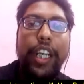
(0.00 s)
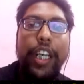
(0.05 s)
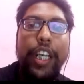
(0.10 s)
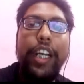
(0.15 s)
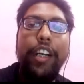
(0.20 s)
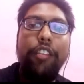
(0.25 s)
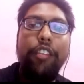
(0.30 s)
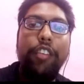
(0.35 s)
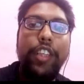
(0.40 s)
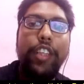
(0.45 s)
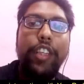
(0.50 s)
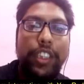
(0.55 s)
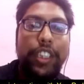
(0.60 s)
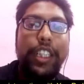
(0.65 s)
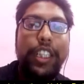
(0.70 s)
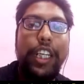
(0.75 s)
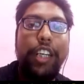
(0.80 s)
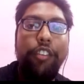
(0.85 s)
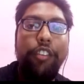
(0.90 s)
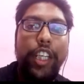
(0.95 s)
in
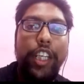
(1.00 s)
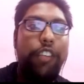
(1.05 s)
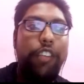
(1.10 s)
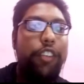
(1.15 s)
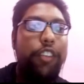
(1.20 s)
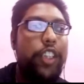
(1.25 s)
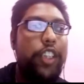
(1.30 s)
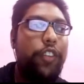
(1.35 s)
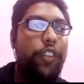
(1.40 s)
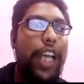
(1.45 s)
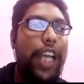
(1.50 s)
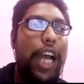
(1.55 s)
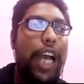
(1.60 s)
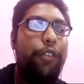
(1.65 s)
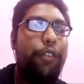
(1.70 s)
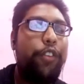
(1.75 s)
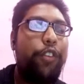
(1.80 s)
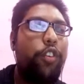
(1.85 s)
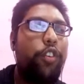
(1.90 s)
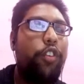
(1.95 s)
which we
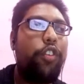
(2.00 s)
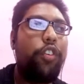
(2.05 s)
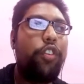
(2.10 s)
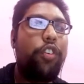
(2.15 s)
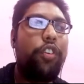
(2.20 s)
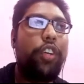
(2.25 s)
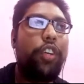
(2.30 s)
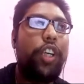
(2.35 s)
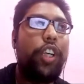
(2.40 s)
have to